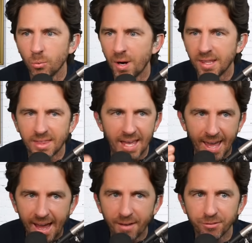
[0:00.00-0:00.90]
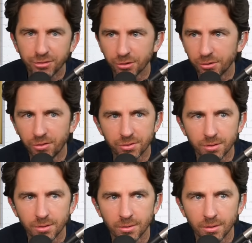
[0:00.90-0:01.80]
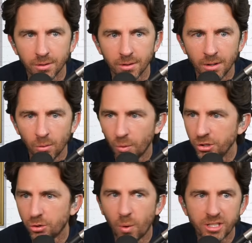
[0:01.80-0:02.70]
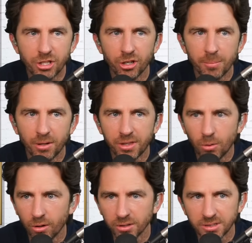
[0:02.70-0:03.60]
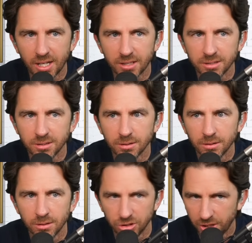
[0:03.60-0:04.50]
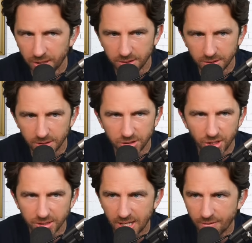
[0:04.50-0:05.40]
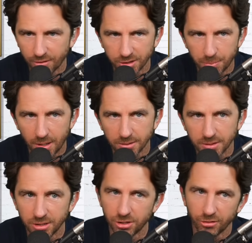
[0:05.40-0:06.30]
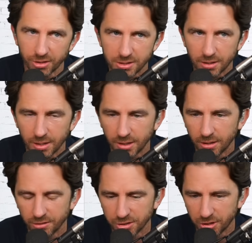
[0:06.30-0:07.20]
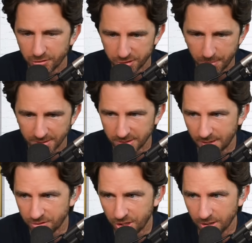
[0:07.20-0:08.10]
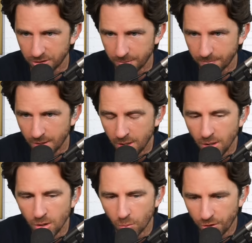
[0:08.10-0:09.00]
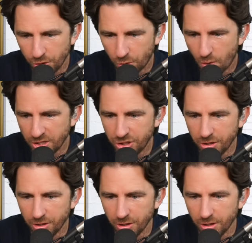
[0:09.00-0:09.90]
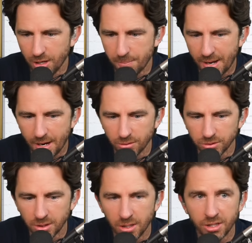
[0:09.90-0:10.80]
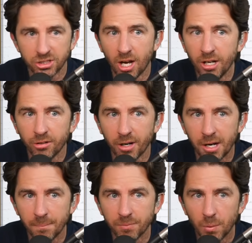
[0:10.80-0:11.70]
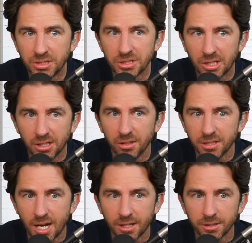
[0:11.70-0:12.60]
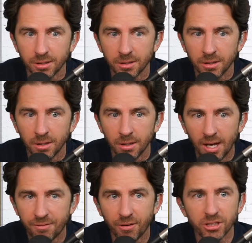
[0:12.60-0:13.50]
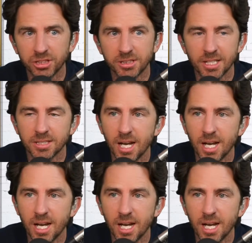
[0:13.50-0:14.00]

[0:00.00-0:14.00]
with half-truths. When you question her about the oral sex, she doesn't, she doesn't have a response until recently. Her, her responses have changed. When you question her about the sonogram, which is clearly doctored, at first she says